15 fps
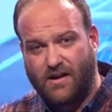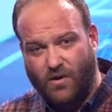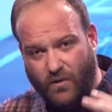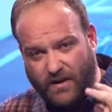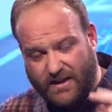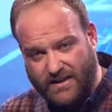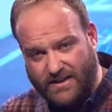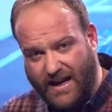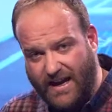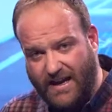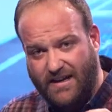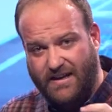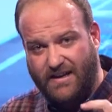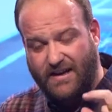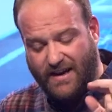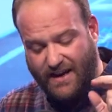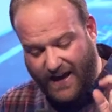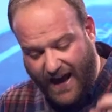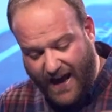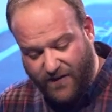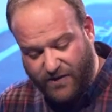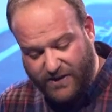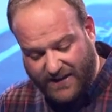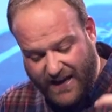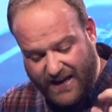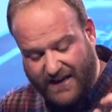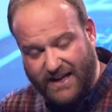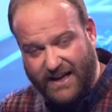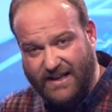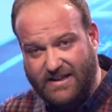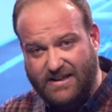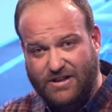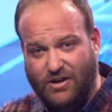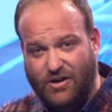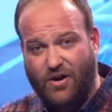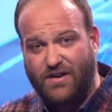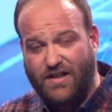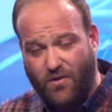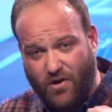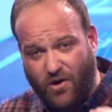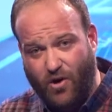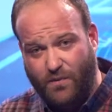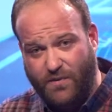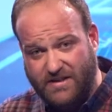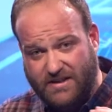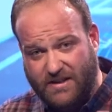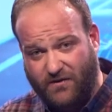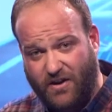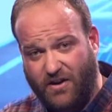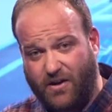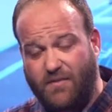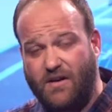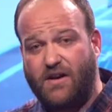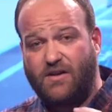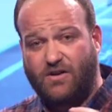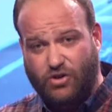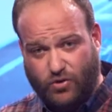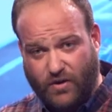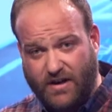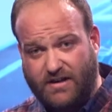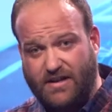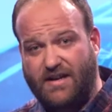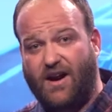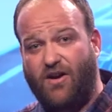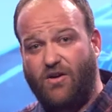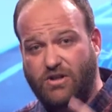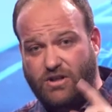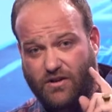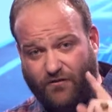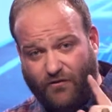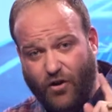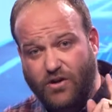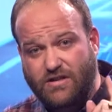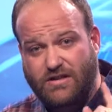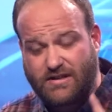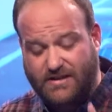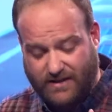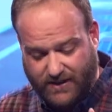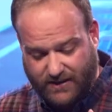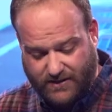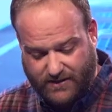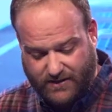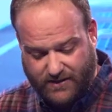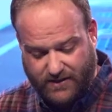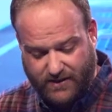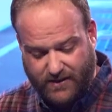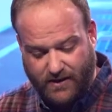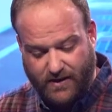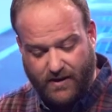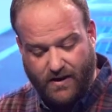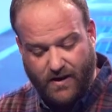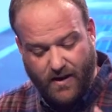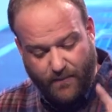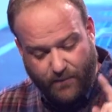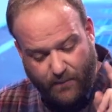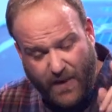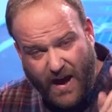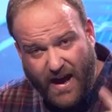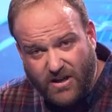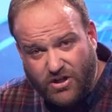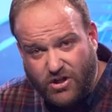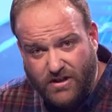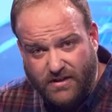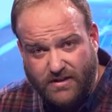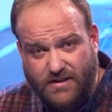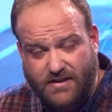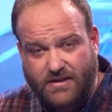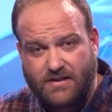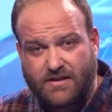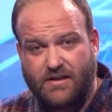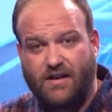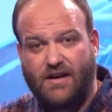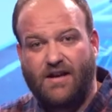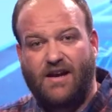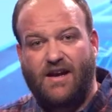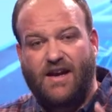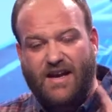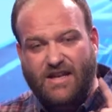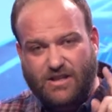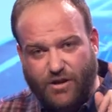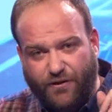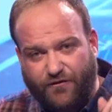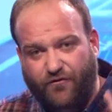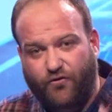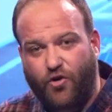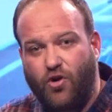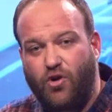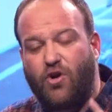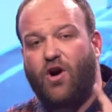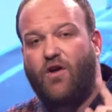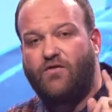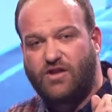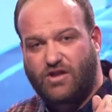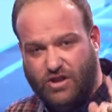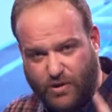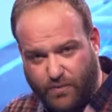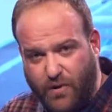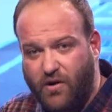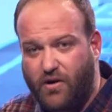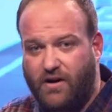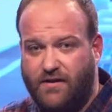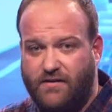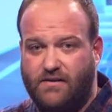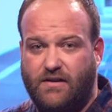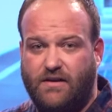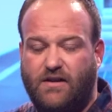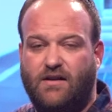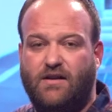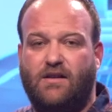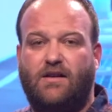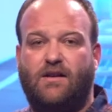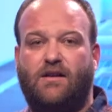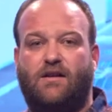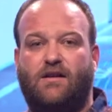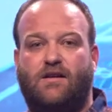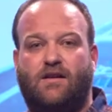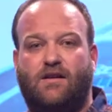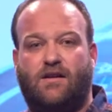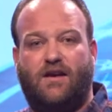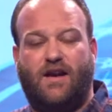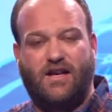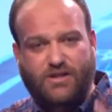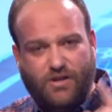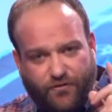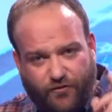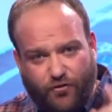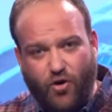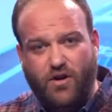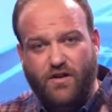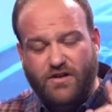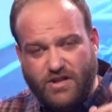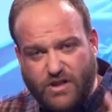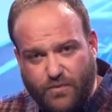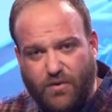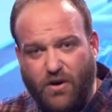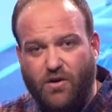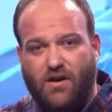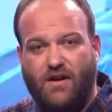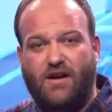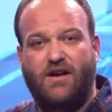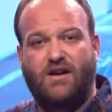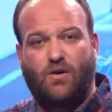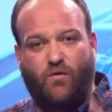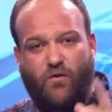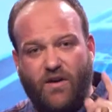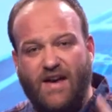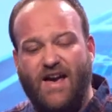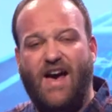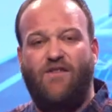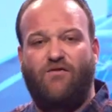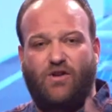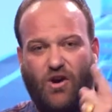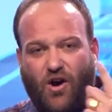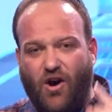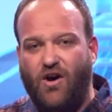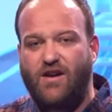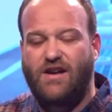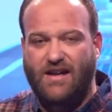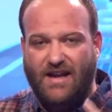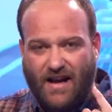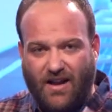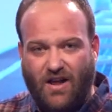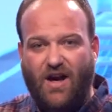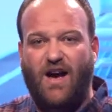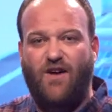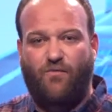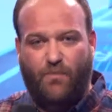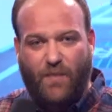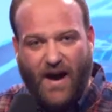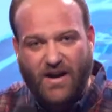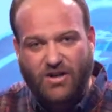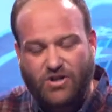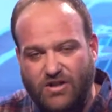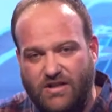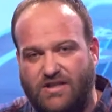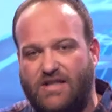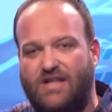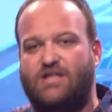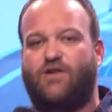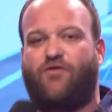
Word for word: we can take out of staying connected to God that will help us develop strength and courage. And the first is this Patience. It's a fruit of the Spirit. It's a fruit of the Spirit. If we have God in our life, patience is a